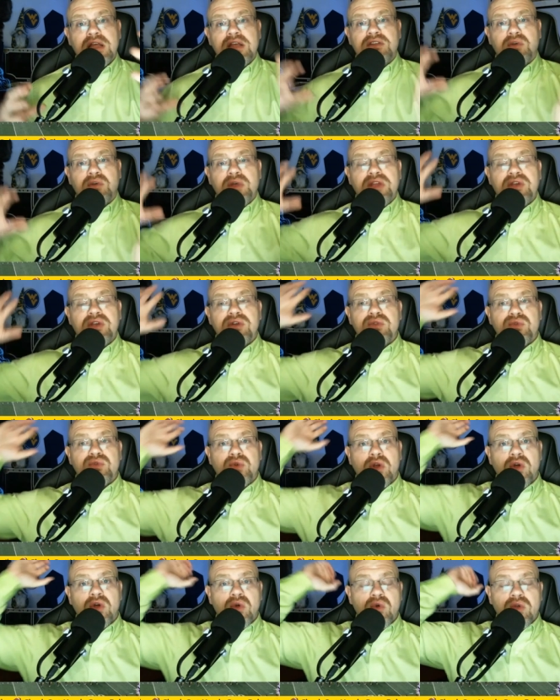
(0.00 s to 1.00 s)
So he couldn't
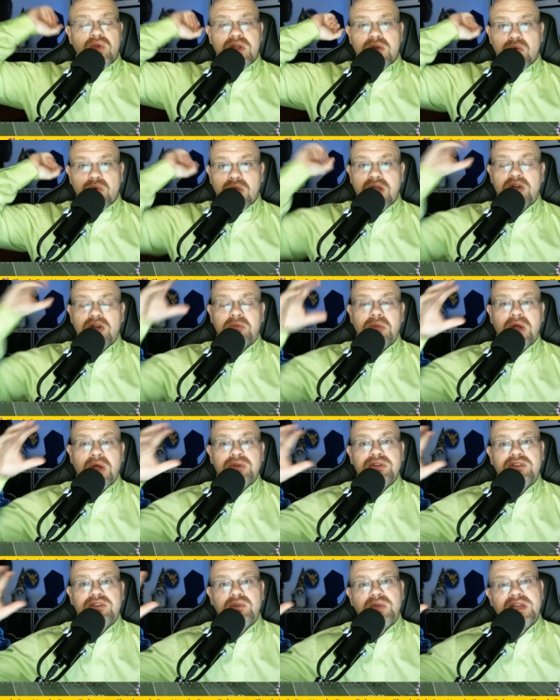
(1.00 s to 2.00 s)
throw in a regular
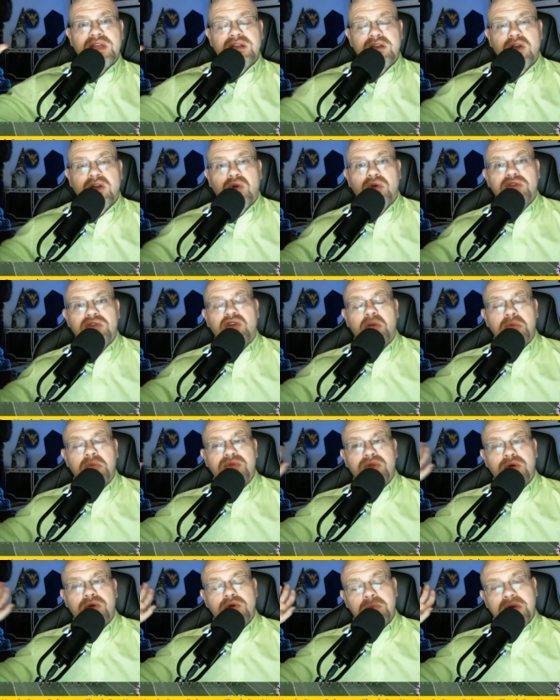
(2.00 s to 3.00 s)
motion, so he had to lower his arm
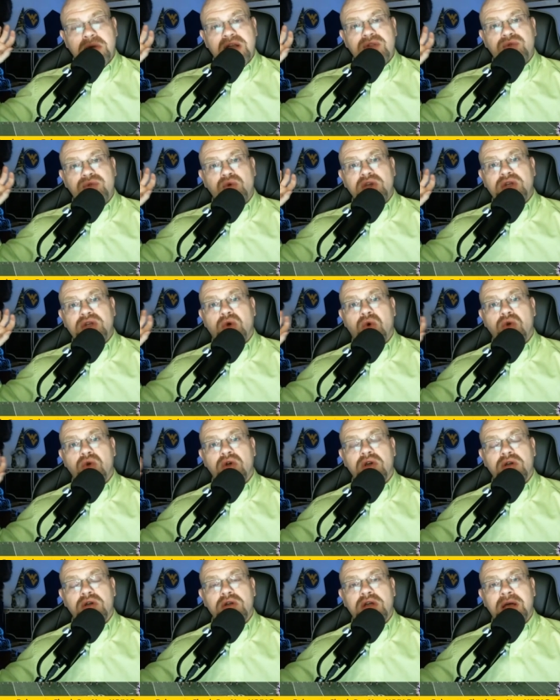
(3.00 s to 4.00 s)
and throw about a
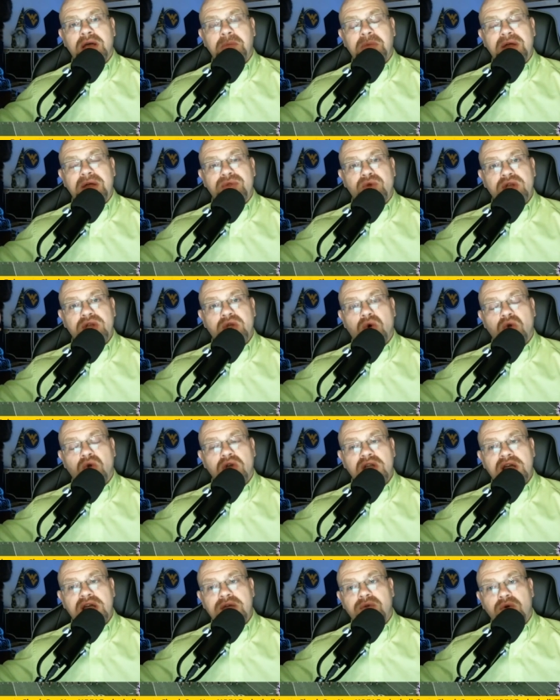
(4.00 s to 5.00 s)
three-quarter about
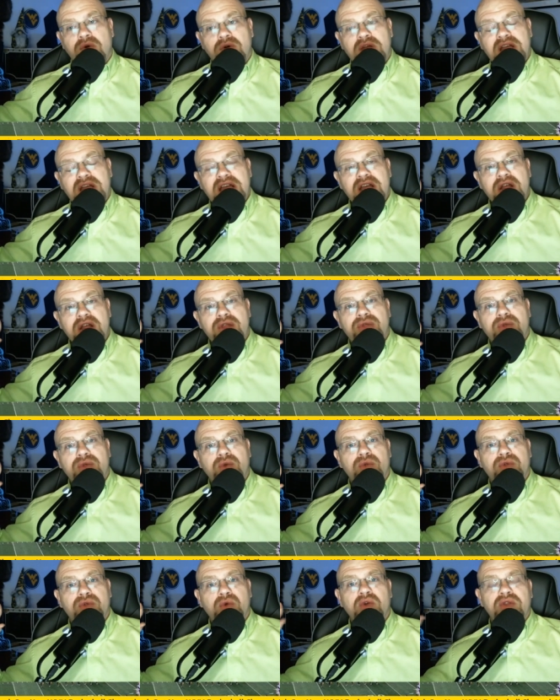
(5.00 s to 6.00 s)
three-quarter level,
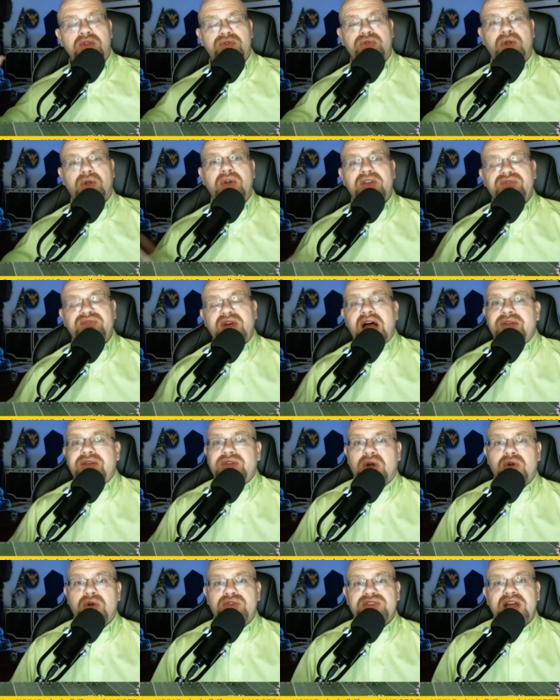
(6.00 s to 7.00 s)
th threw it thirty-five
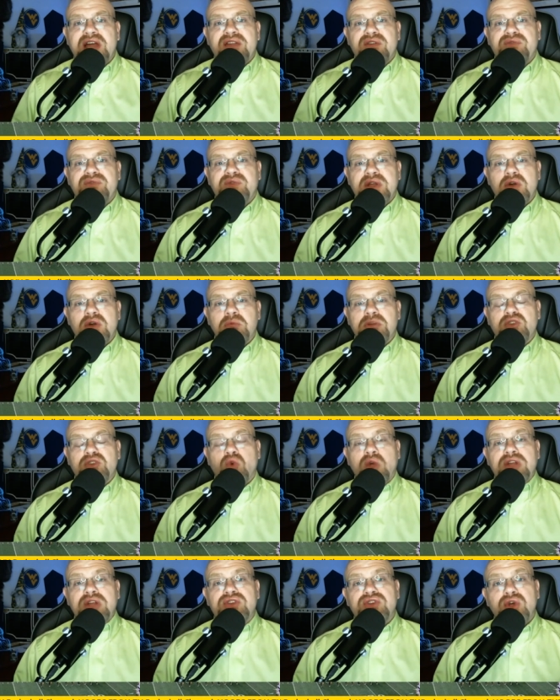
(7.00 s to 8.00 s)
yards down the field
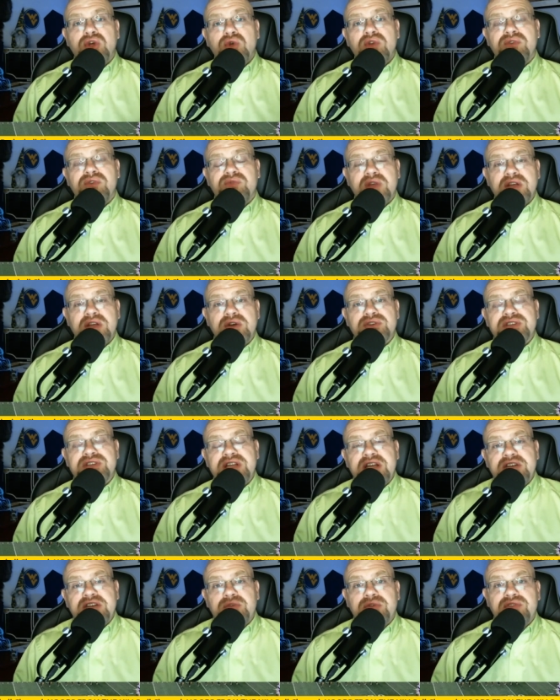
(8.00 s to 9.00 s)
between two defenders and
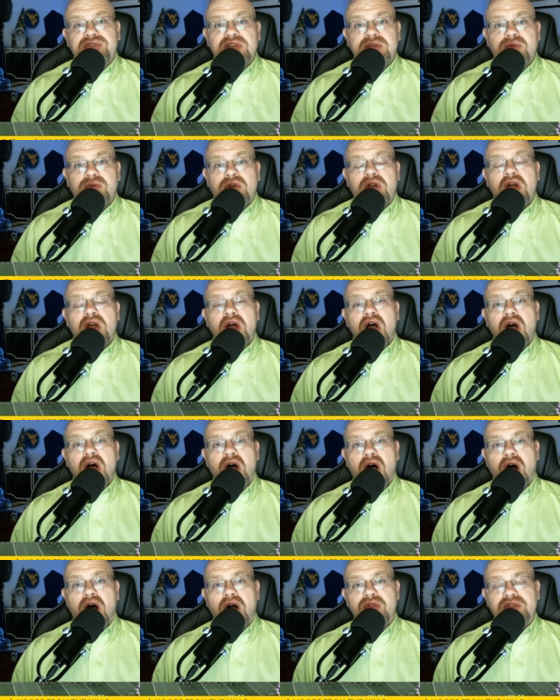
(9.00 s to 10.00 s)
hit his receiver
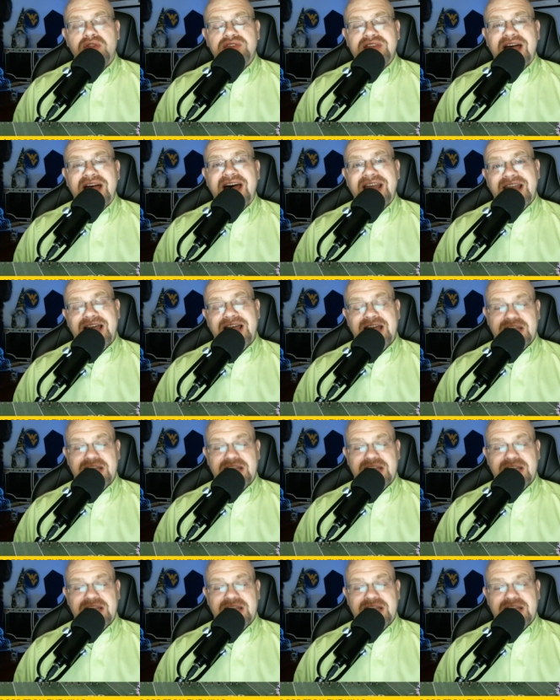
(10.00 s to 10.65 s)
on the sideline.